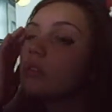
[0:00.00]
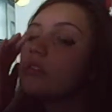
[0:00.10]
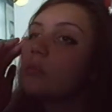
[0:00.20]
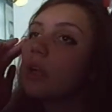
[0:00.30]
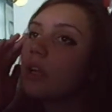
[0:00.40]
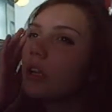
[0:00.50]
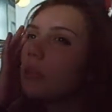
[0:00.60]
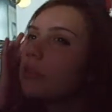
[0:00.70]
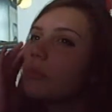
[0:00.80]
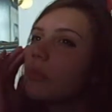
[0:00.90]

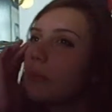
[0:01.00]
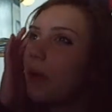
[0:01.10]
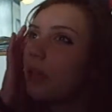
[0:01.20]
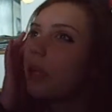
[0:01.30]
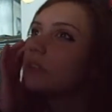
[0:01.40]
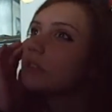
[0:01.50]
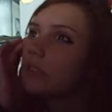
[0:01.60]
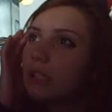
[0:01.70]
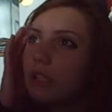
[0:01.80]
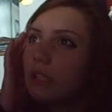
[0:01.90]
Trimalchio, something about that,
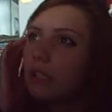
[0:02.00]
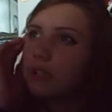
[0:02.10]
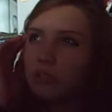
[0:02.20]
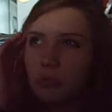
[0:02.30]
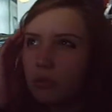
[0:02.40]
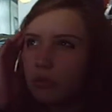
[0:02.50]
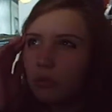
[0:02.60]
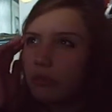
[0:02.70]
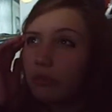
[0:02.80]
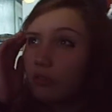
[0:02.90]
like something to
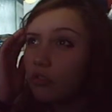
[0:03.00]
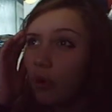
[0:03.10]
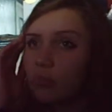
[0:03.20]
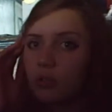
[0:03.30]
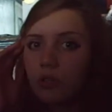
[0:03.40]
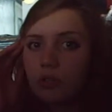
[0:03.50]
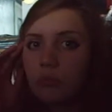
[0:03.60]
do with if he dropped it or